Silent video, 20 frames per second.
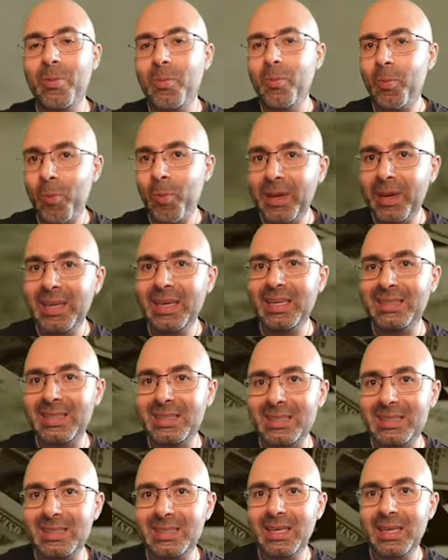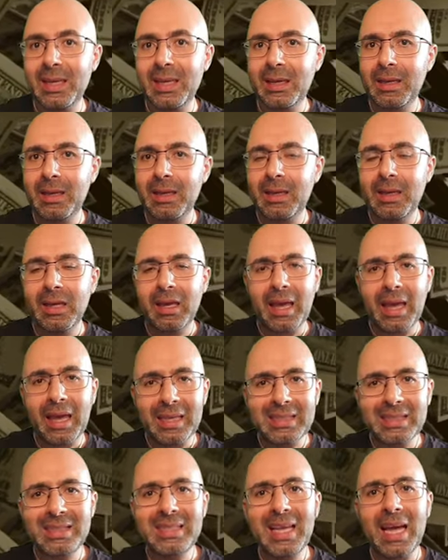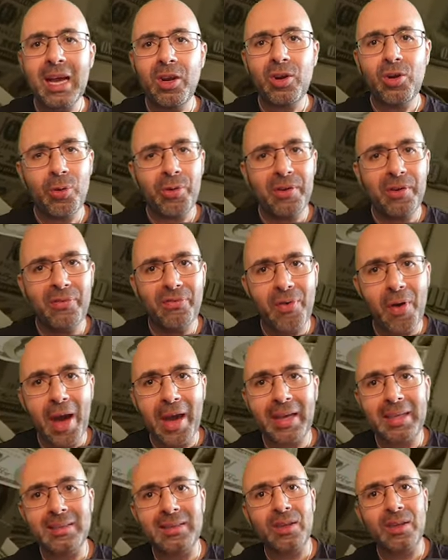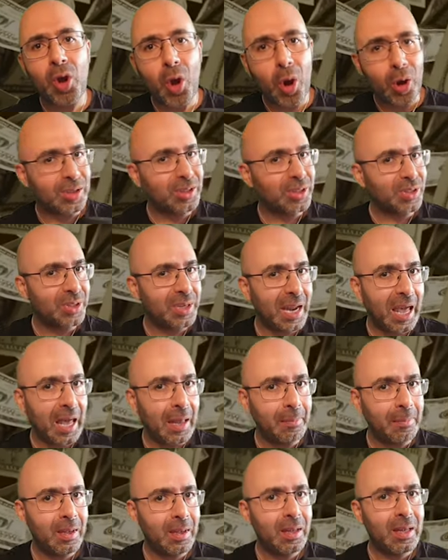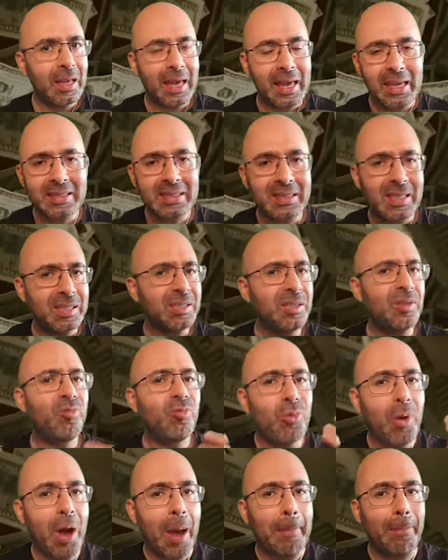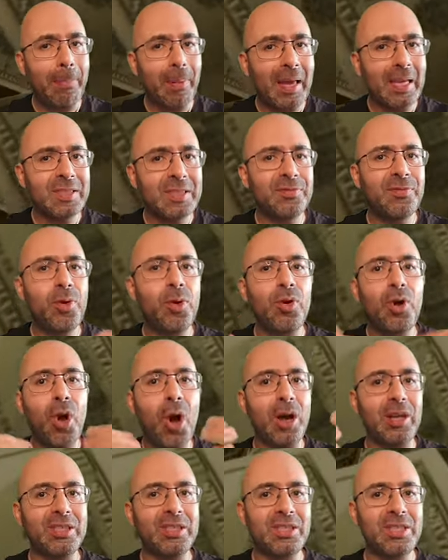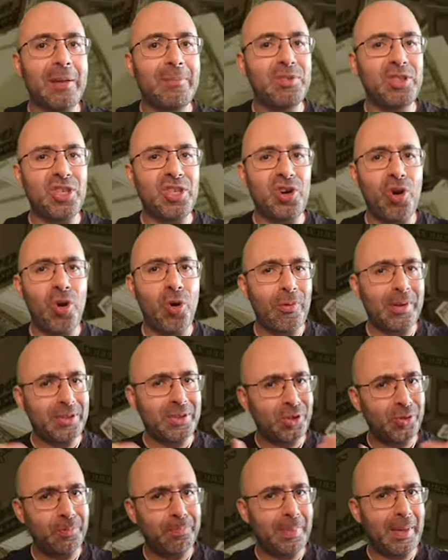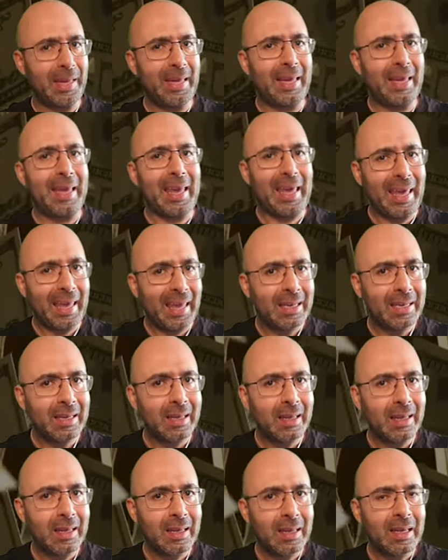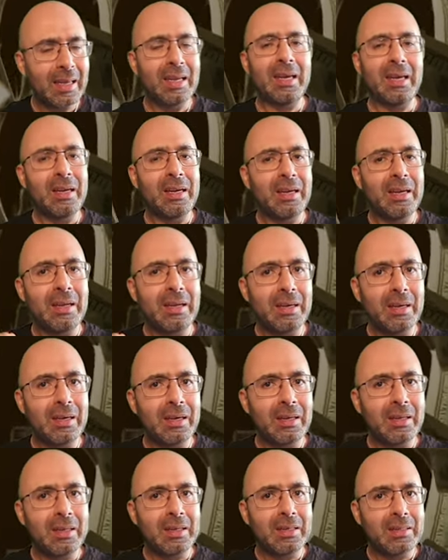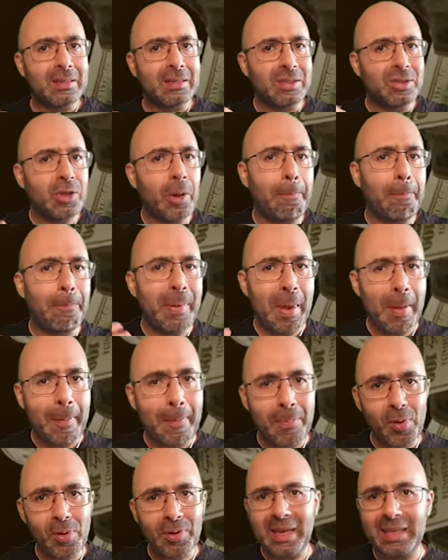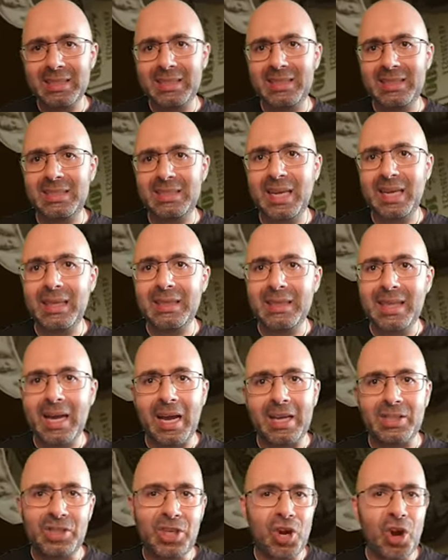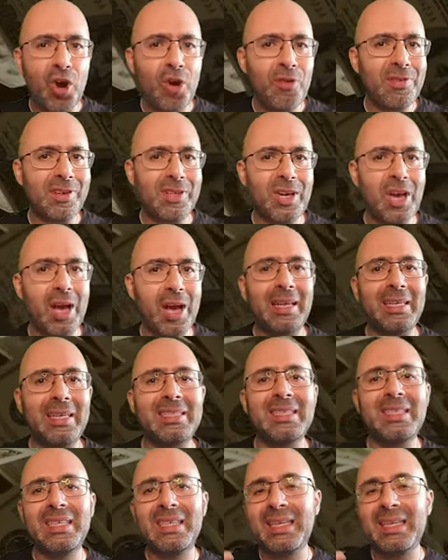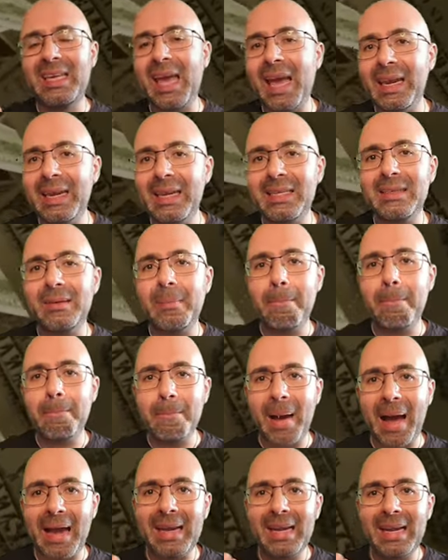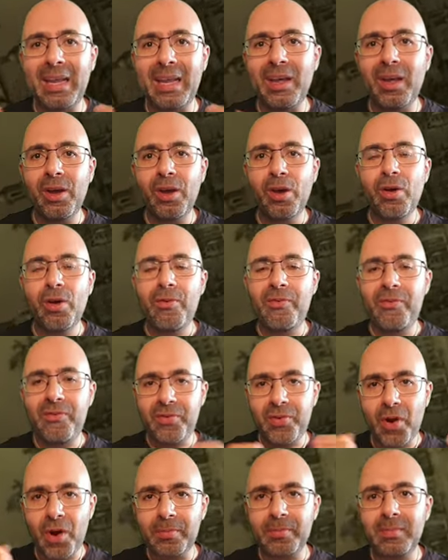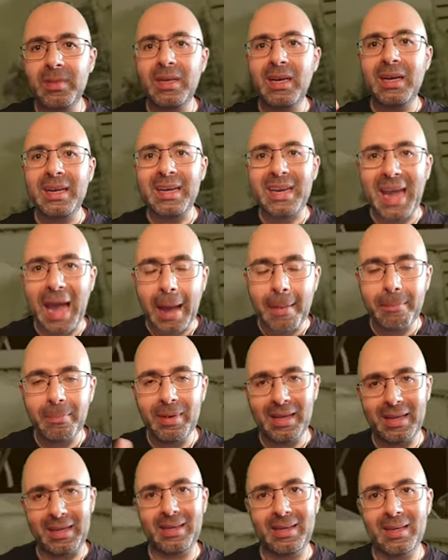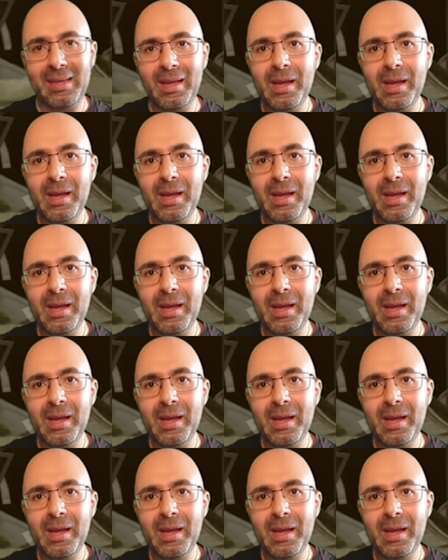Witnesses, is that glorifying God's name? Is that the right place for God's name, Jehovah, to be in? So people can see that Jehovah God is getting money from gambling,